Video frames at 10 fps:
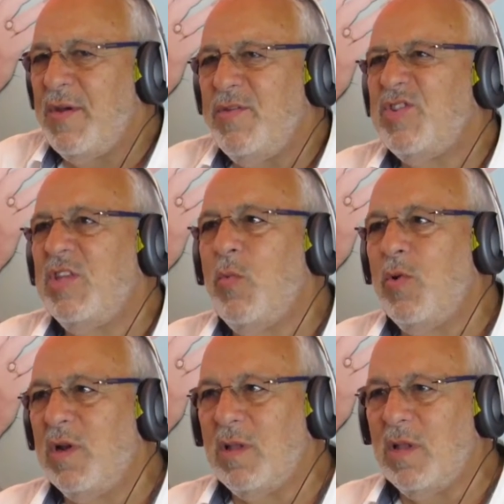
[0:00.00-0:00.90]
without using
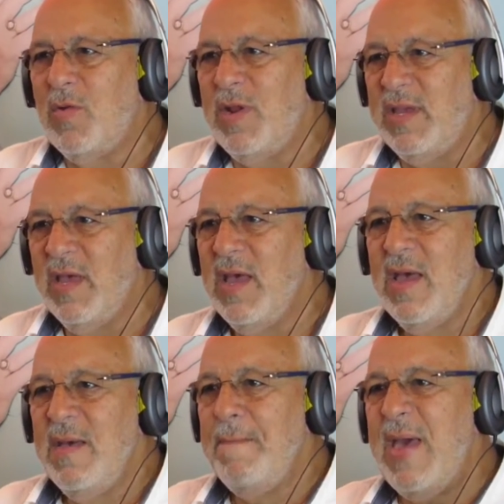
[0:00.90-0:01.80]
the word
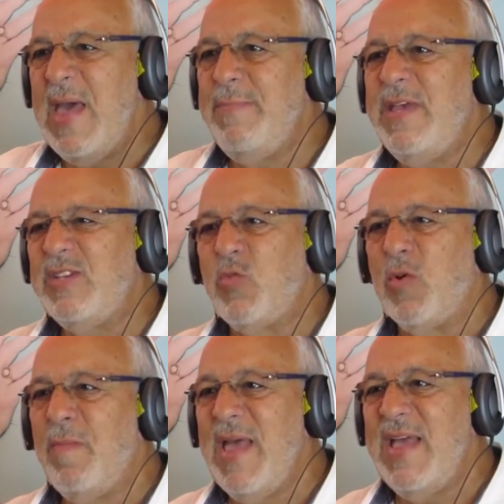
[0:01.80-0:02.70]
cloning,
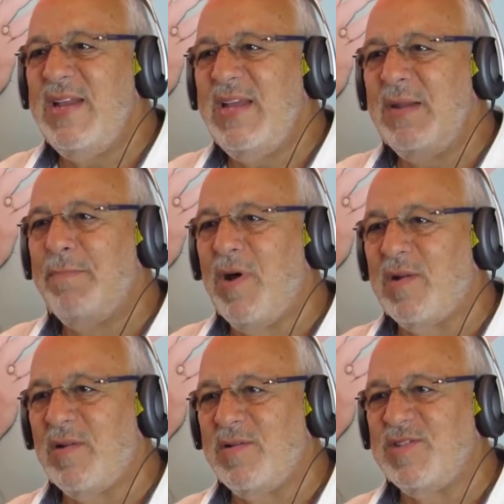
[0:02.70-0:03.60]
babies were made in
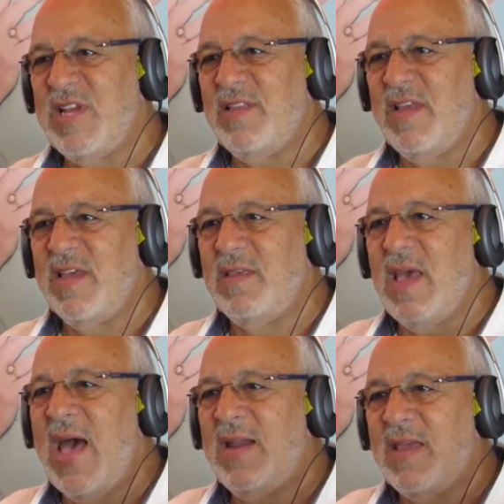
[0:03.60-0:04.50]
bottles and they
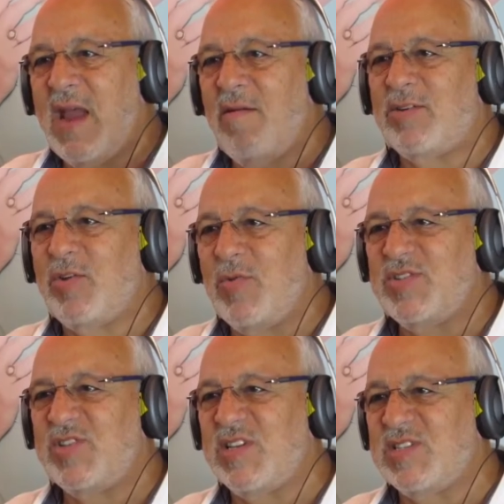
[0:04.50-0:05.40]
had
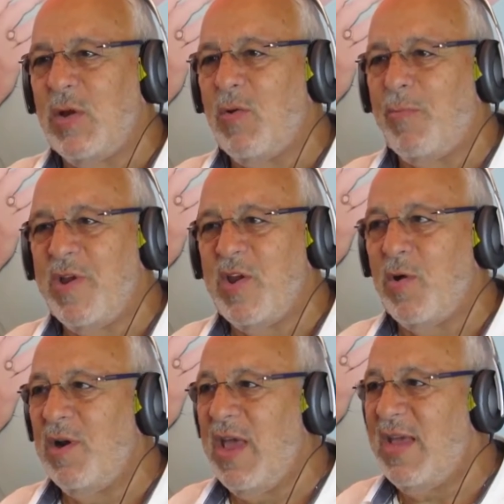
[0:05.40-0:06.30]
characteristics that were
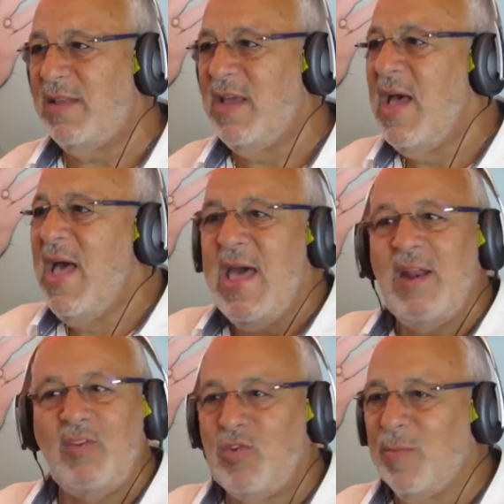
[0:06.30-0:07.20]
preordained,
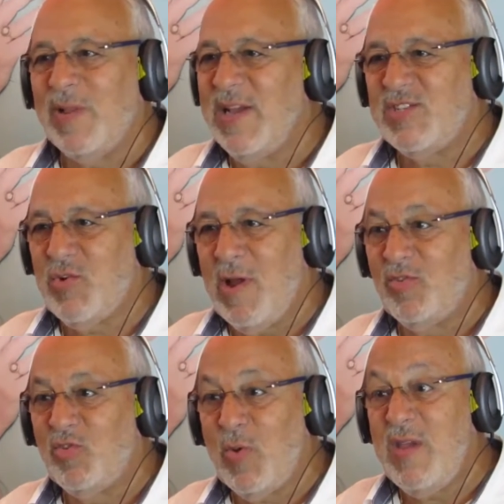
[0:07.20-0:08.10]
and it took place
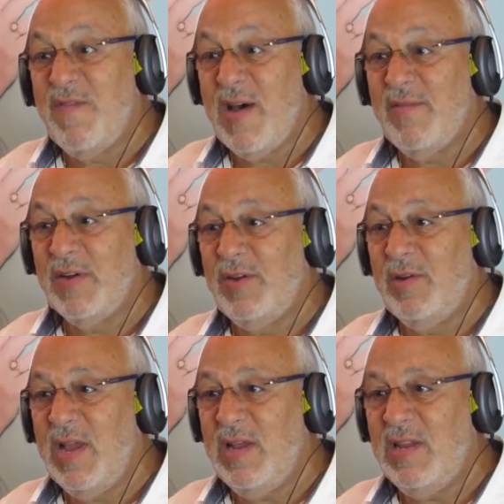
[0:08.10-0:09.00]
around
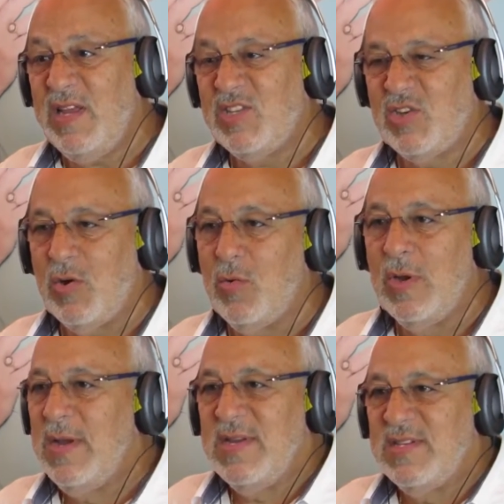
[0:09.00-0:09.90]
2500 AD,
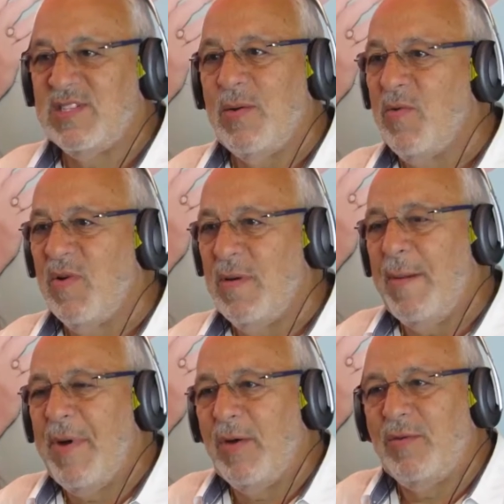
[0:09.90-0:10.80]
so
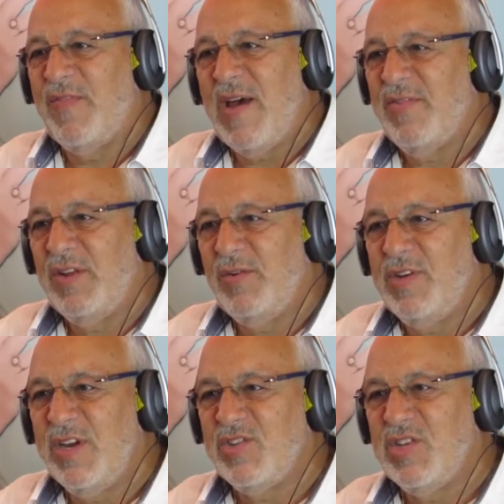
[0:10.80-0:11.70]
somewhere about
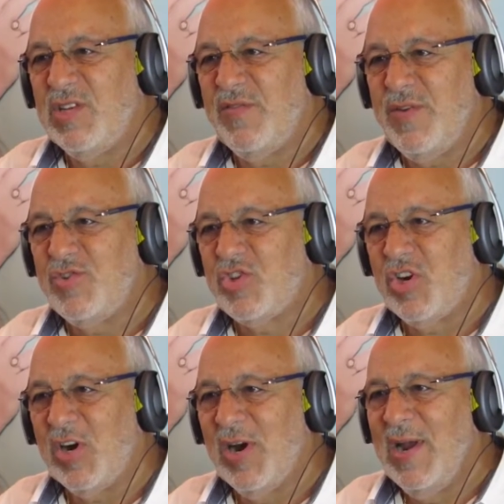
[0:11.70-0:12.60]
500 years in the
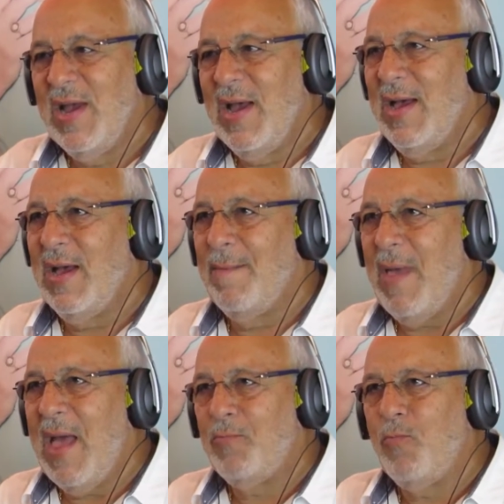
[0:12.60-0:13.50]
future.
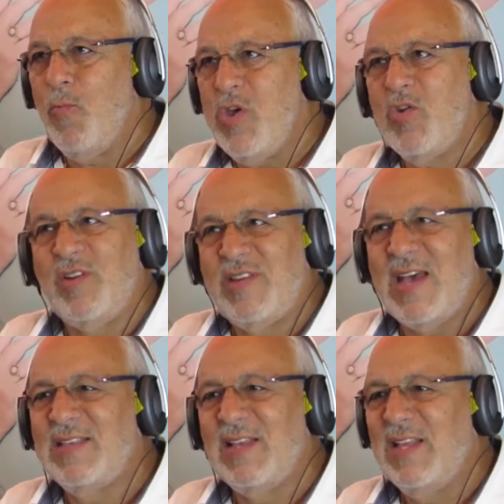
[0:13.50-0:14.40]
And we
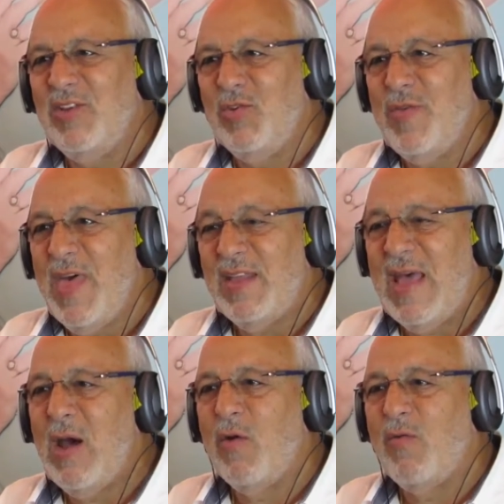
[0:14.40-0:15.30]
could technically do
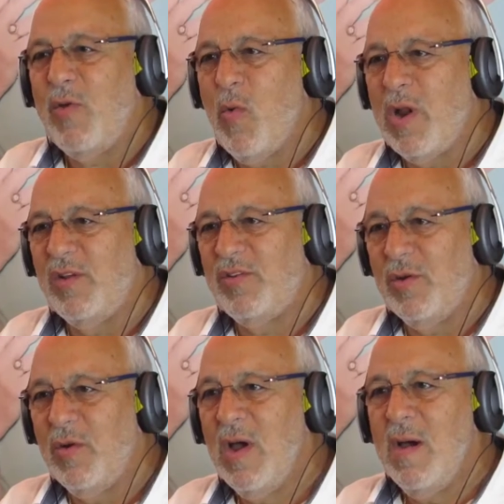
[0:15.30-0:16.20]
that now if we
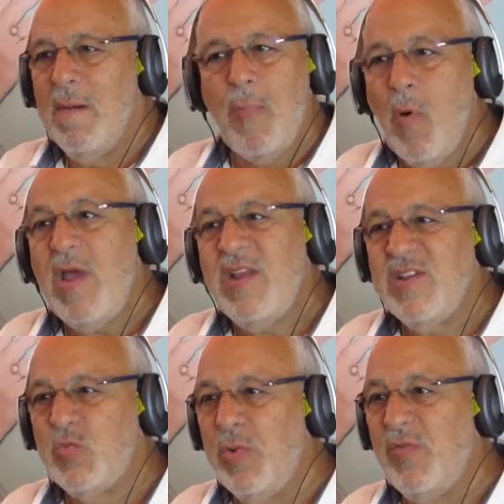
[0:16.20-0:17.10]
wanted to.
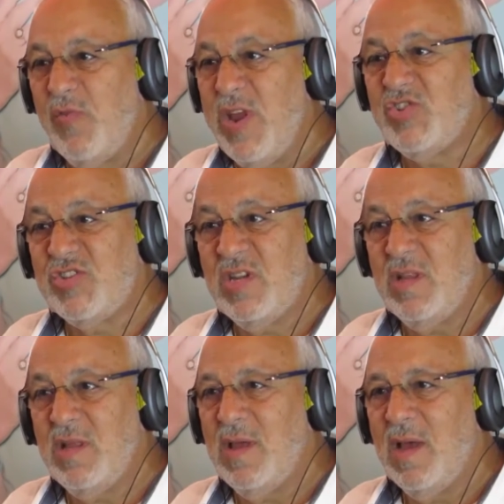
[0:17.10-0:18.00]
Point is, we've
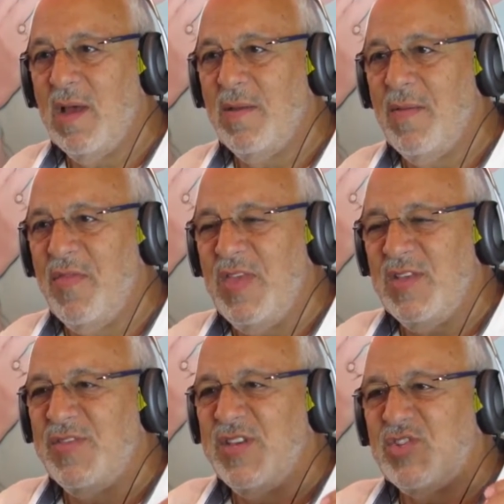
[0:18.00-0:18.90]
reached
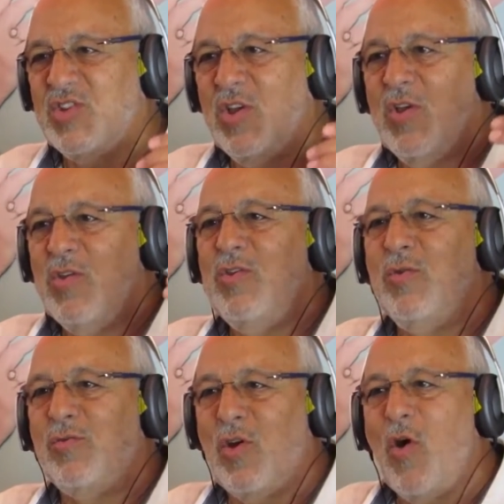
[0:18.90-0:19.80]
this
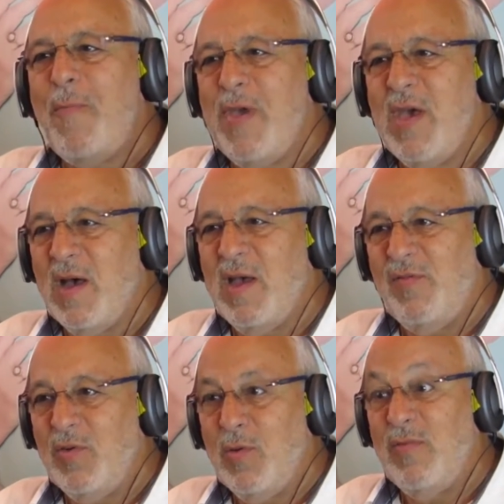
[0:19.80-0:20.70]

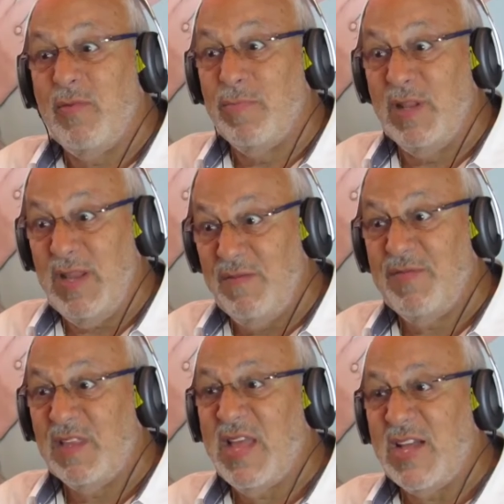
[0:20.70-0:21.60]
utopia, if you even
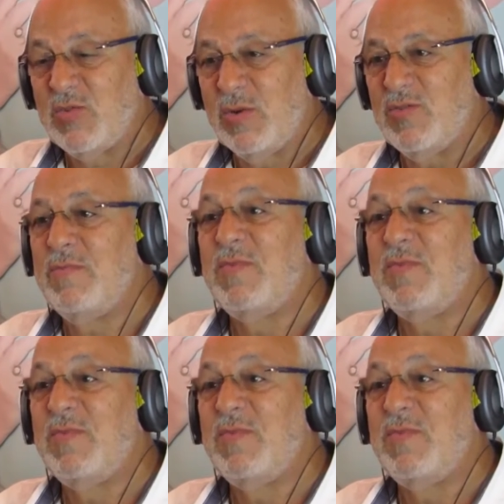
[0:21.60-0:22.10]
believe that that's what